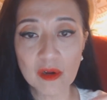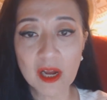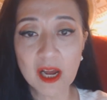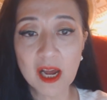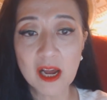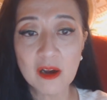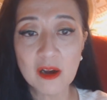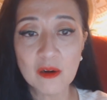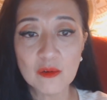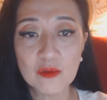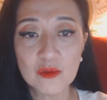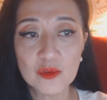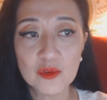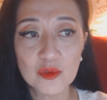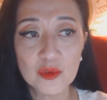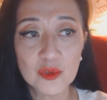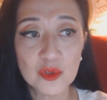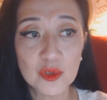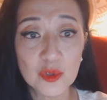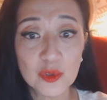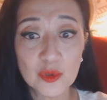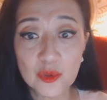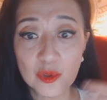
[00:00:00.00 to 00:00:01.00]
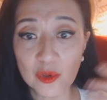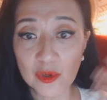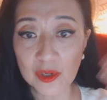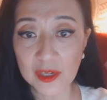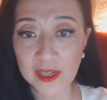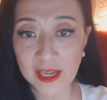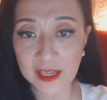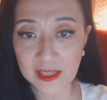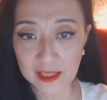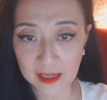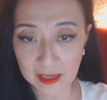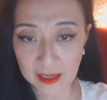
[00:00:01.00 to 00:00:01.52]
how do you
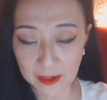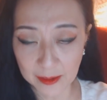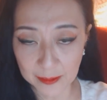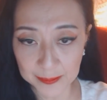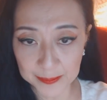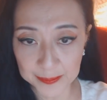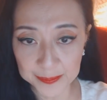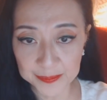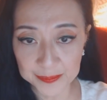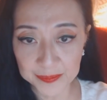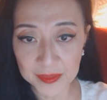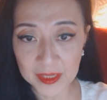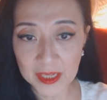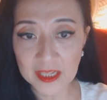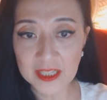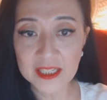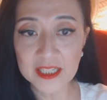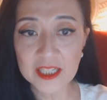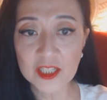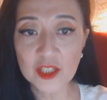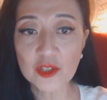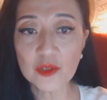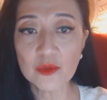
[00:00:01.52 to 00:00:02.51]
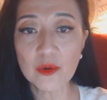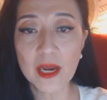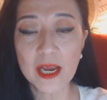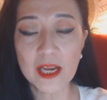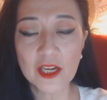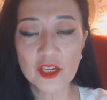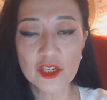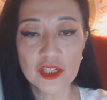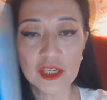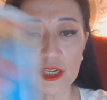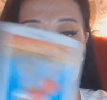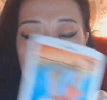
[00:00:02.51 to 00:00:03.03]
look at the
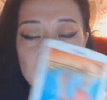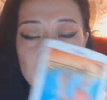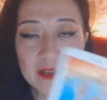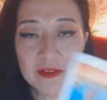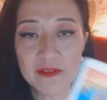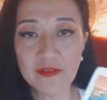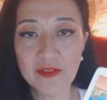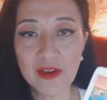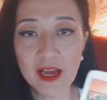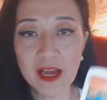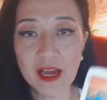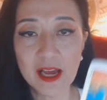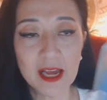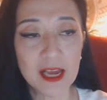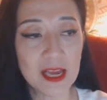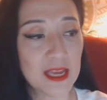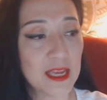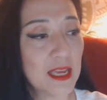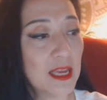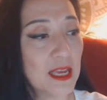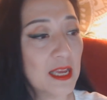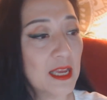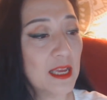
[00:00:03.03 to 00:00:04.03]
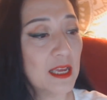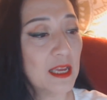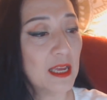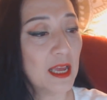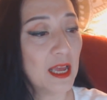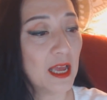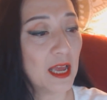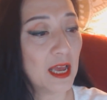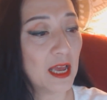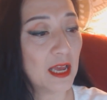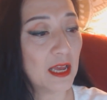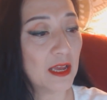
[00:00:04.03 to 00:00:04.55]
situation if I
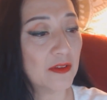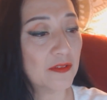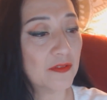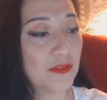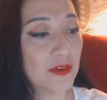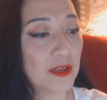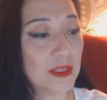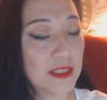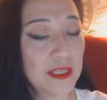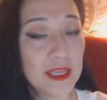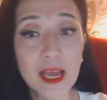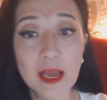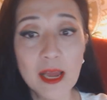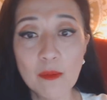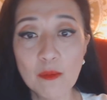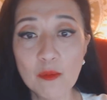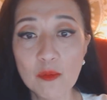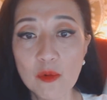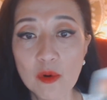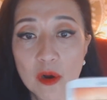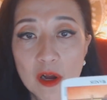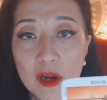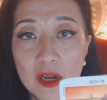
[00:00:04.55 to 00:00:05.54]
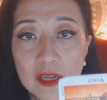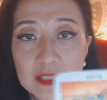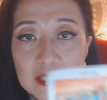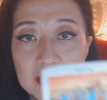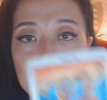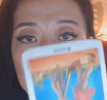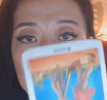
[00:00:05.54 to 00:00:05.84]
have 10 wands